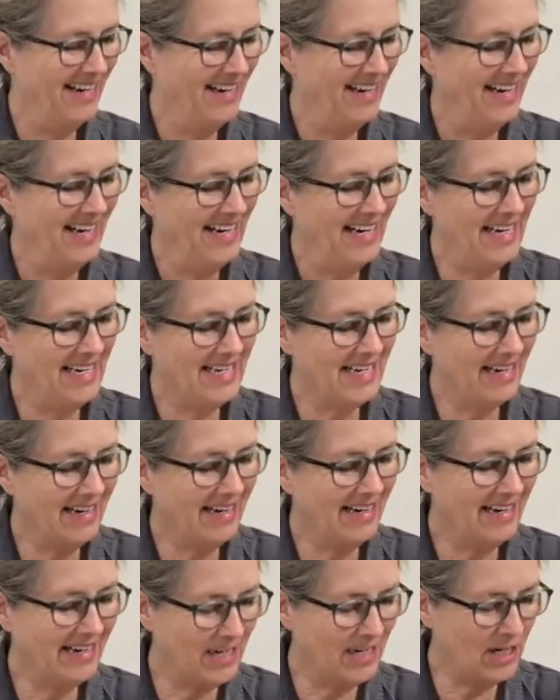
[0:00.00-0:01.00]
It's like,
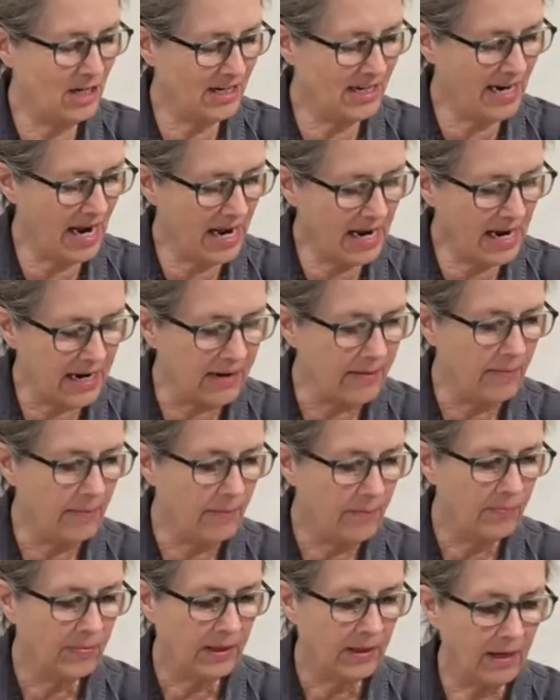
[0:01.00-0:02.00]

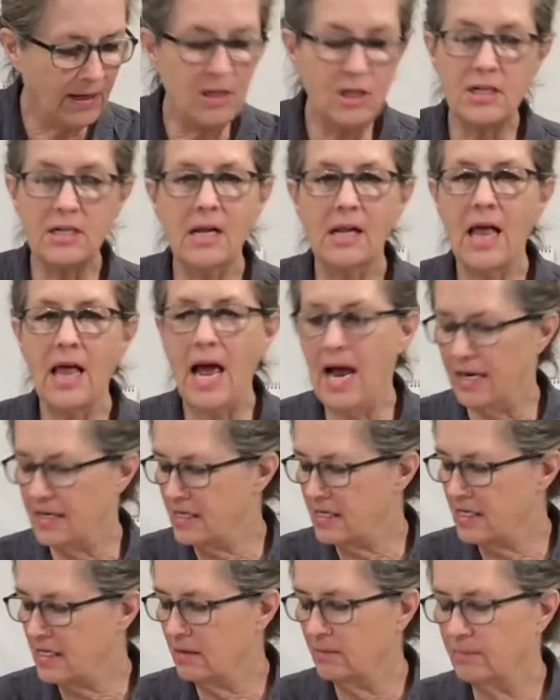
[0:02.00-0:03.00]
it's just
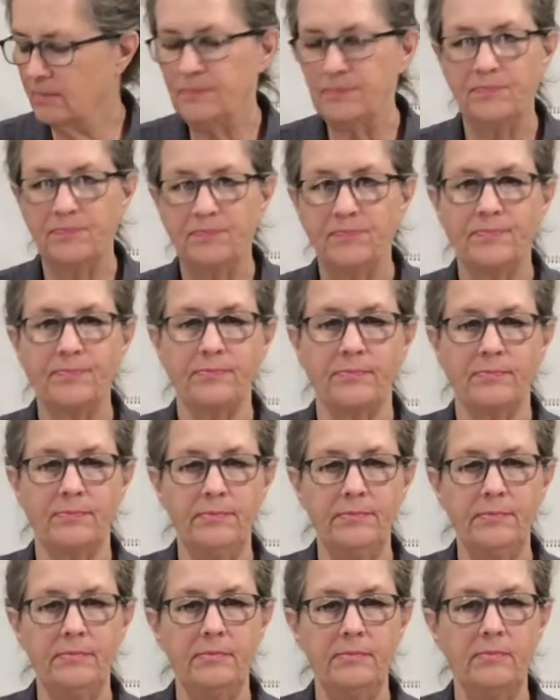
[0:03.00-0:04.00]
class.
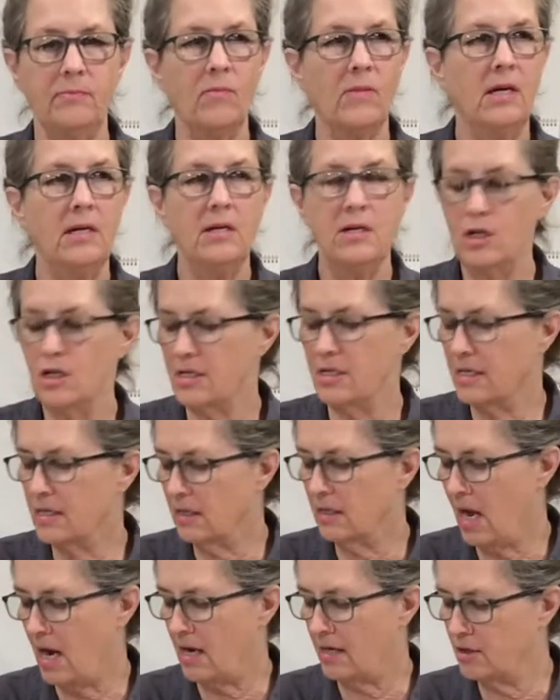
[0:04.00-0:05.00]
It's just
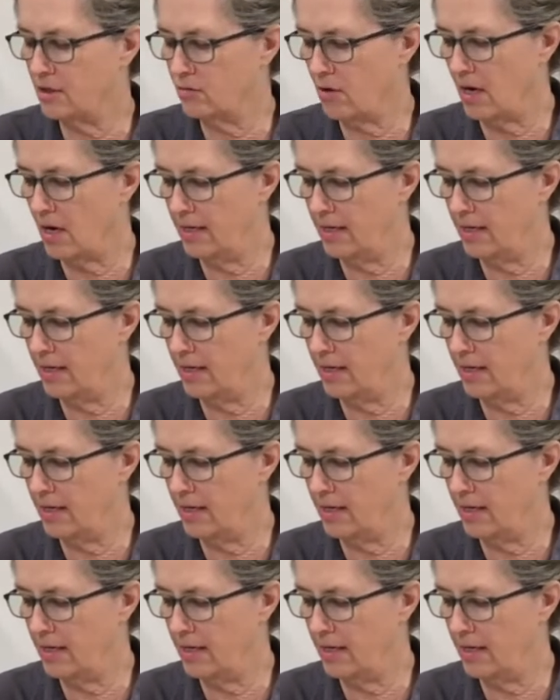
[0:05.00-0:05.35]
class, right?